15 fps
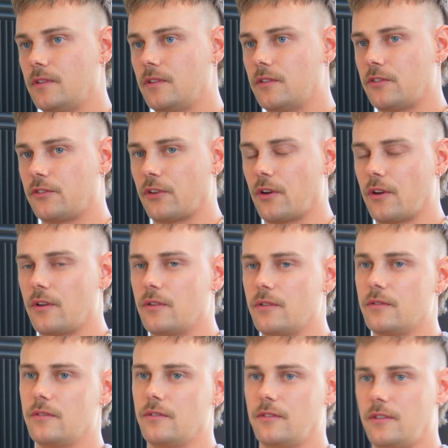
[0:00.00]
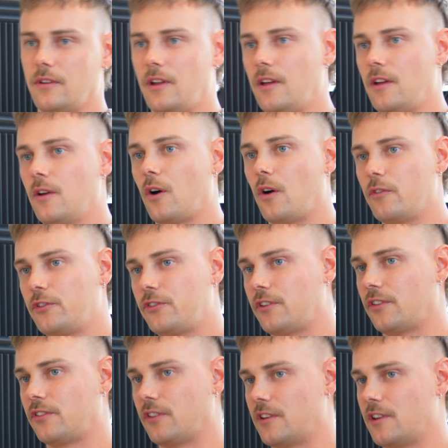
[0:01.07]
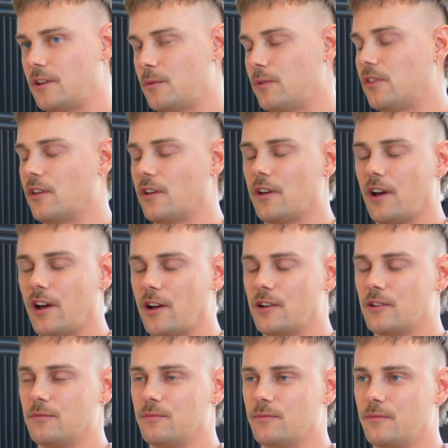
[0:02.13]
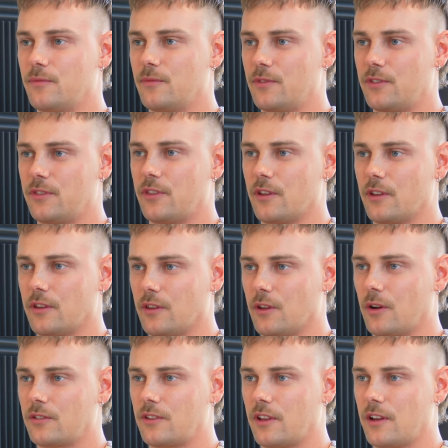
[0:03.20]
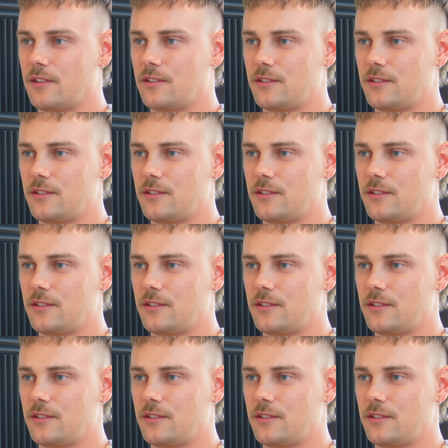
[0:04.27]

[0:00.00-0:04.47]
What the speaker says: So obviously Sydney with the lockdown.